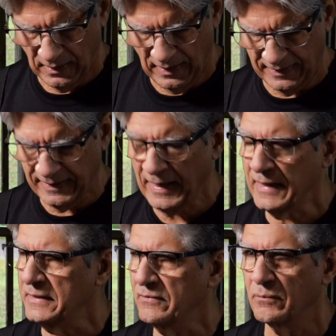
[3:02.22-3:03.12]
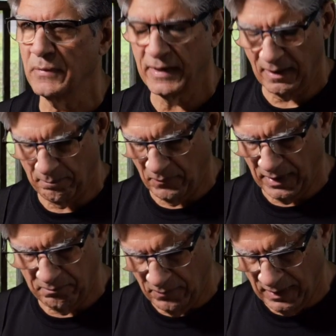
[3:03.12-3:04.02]
I can't even make up
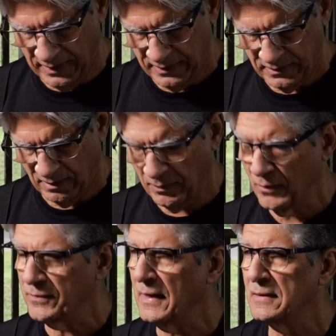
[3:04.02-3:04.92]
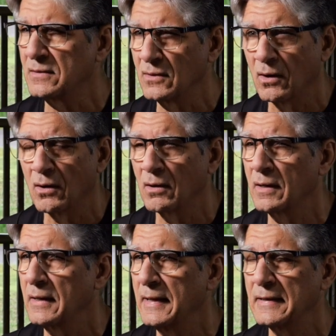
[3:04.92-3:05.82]
my mind about that
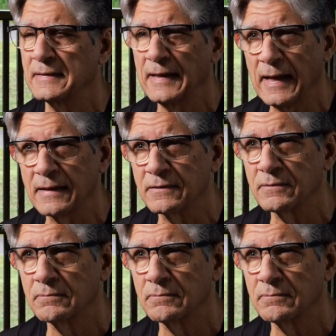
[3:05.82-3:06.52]
dog and cat.